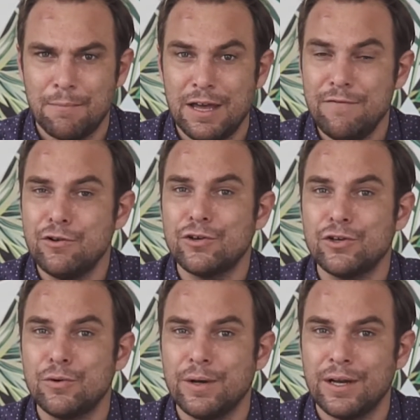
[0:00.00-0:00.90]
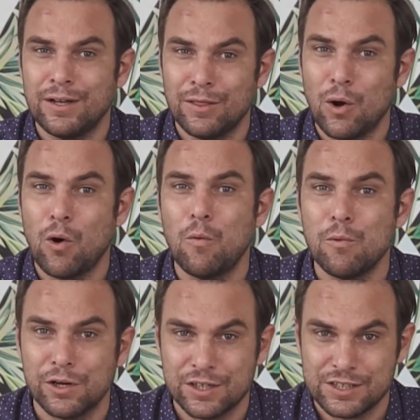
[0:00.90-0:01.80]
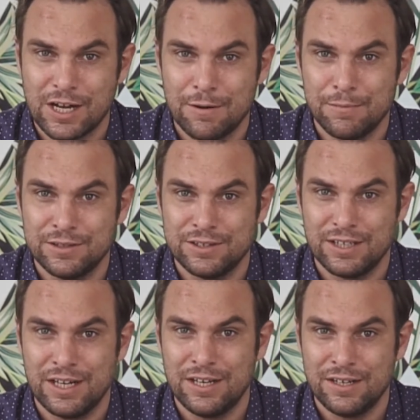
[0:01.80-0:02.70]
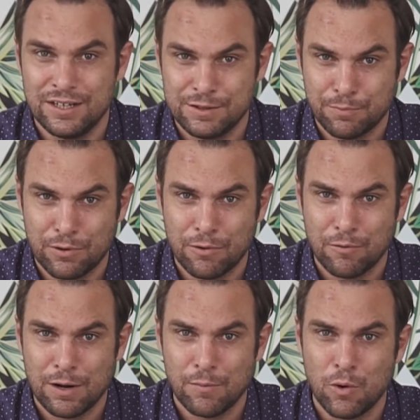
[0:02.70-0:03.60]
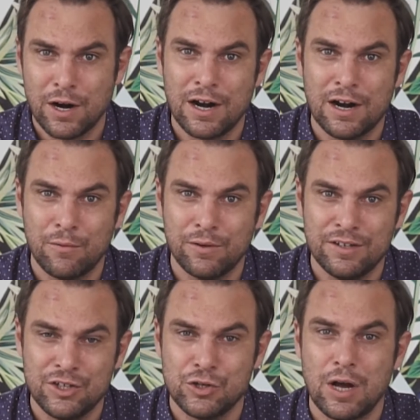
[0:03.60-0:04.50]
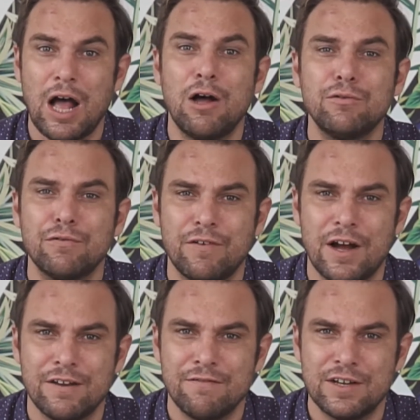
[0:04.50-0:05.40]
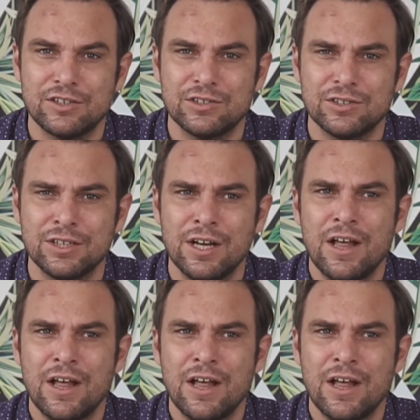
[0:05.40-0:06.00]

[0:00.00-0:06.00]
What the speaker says: if you're doing the homework assignments in this program where I will teach you how to find investors,